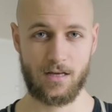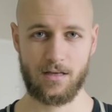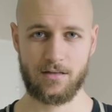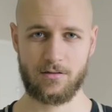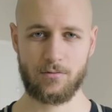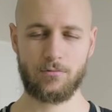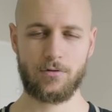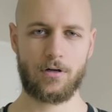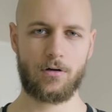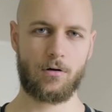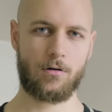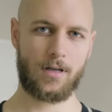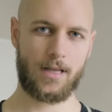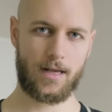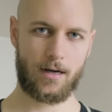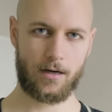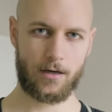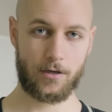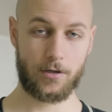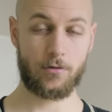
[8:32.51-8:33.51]
sooner or
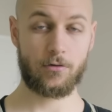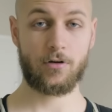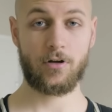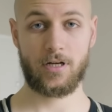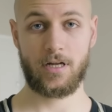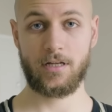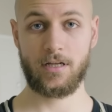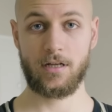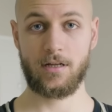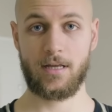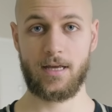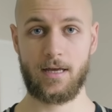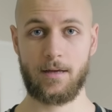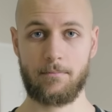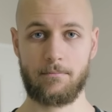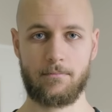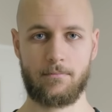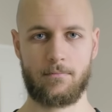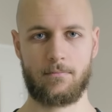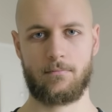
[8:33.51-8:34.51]
later you're gonna need
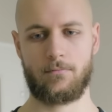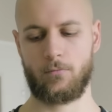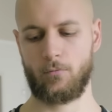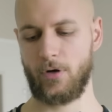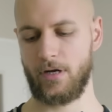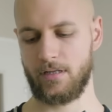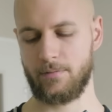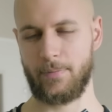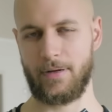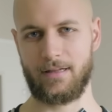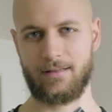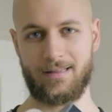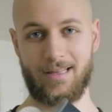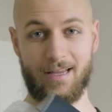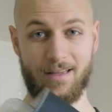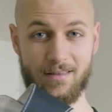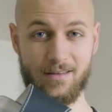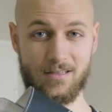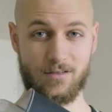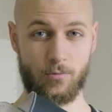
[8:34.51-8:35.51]
a weight belt
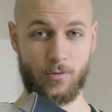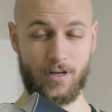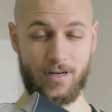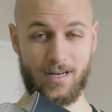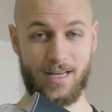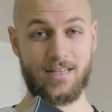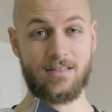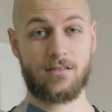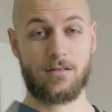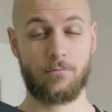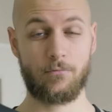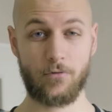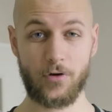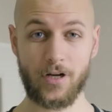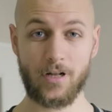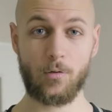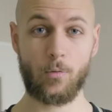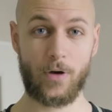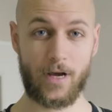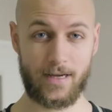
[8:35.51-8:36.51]
like this one and some
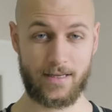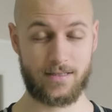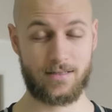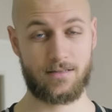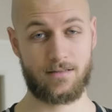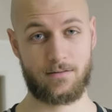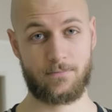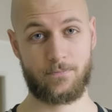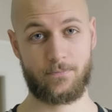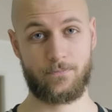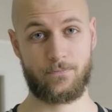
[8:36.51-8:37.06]
real weights.